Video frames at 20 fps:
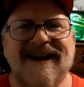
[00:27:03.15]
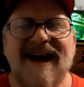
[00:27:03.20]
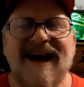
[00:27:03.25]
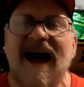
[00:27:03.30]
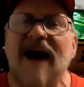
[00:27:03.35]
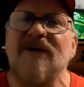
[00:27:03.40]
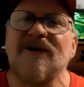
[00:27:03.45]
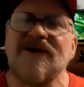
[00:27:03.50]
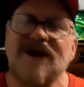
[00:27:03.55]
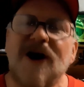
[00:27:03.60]

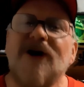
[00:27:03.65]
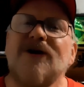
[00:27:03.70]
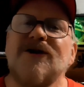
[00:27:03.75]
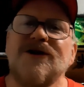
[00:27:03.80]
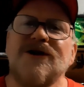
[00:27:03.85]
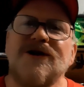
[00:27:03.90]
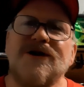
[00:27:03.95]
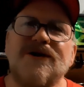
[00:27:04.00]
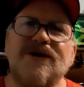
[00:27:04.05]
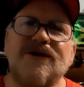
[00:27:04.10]
I will talk to
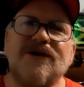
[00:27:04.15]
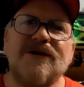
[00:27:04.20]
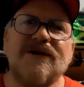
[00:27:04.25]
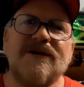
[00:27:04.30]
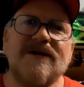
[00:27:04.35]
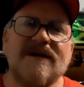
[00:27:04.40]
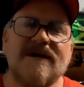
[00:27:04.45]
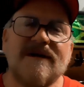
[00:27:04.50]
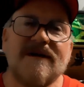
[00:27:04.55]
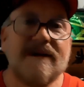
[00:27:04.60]
you,
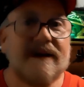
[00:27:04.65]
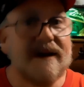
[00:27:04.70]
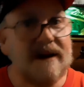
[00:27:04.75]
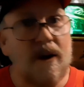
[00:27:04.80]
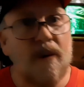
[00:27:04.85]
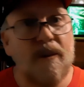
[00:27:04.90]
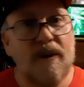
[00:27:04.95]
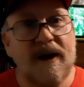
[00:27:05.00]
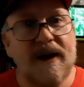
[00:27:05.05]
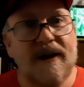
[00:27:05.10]
and
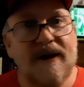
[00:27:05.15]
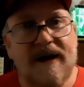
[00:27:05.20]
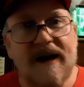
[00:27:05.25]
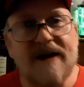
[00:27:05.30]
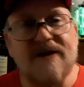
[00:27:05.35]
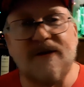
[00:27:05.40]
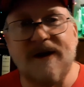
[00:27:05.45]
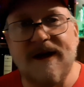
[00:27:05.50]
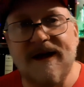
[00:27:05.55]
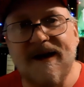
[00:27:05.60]
hopefully in the
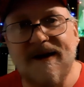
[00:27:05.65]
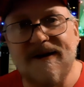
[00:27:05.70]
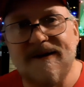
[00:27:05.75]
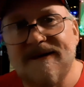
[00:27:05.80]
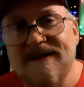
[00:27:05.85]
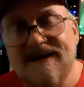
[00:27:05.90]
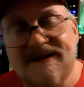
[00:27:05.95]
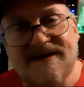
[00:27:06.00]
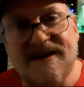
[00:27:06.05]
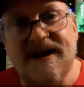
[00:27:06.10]
next video.
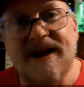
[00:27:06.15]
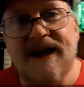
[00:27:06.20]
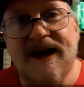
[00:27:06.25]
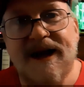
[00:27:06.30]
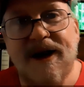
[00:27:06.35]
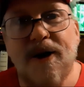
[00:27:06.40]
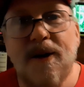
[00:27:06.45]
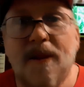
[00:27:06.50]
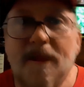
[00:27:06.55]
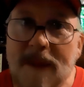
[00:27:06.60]
See you
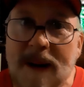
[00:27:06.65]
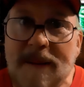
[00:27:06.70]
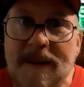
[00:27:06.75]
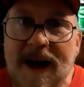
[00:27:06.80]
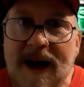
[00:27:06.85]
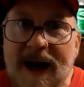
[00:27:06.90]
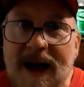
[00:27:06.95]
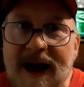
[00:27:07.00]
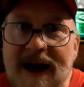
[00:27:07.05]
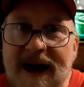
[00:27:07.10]
later. Bye
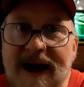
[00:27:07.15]
bye.